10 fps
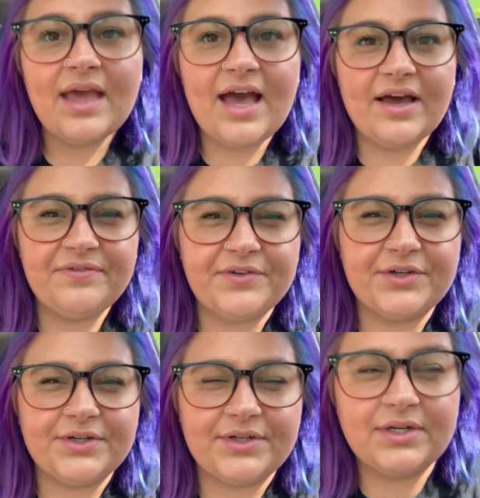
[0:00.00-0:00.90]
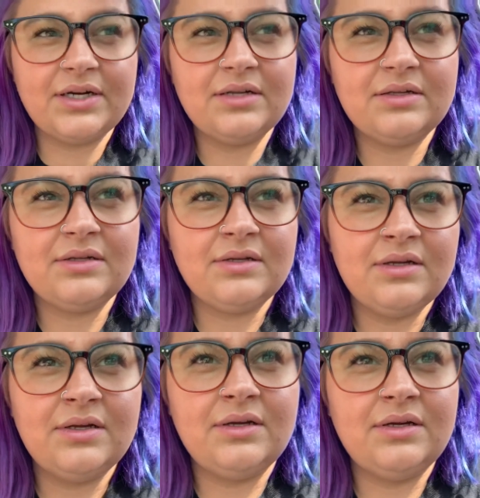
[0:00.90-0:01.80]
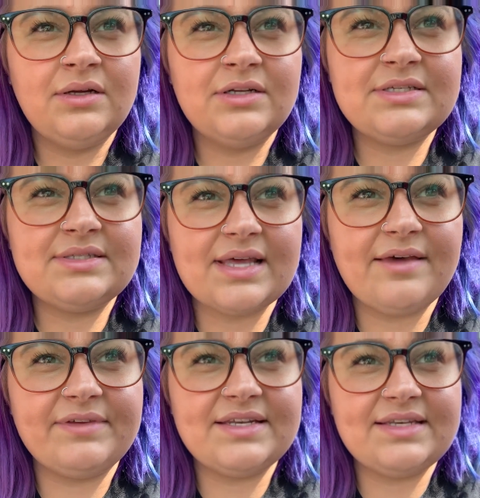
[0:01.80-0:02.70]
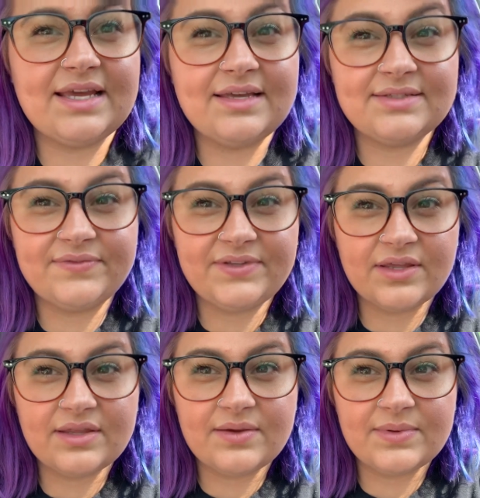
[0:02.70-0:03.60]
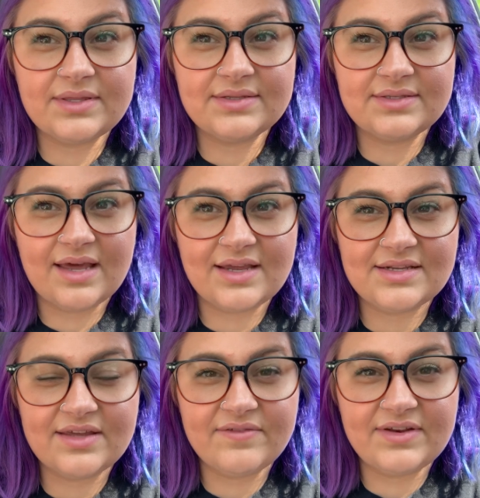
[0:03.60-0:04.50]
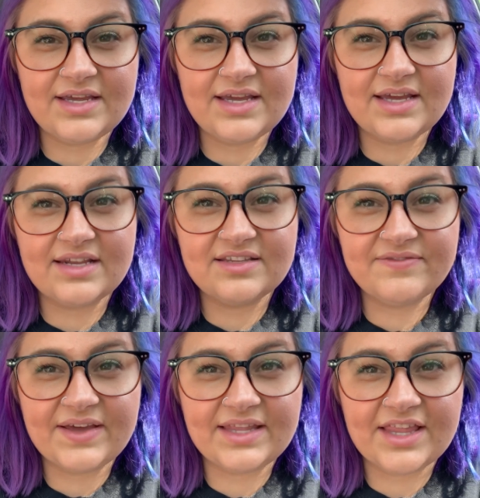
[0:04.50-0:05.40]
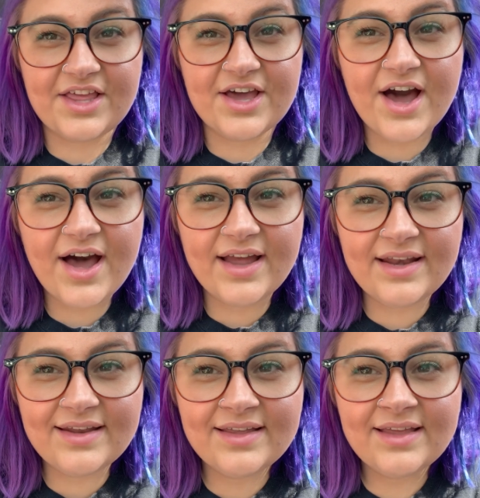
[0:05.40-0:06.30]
after 7 days of dealing with this negativity, it is finally gone.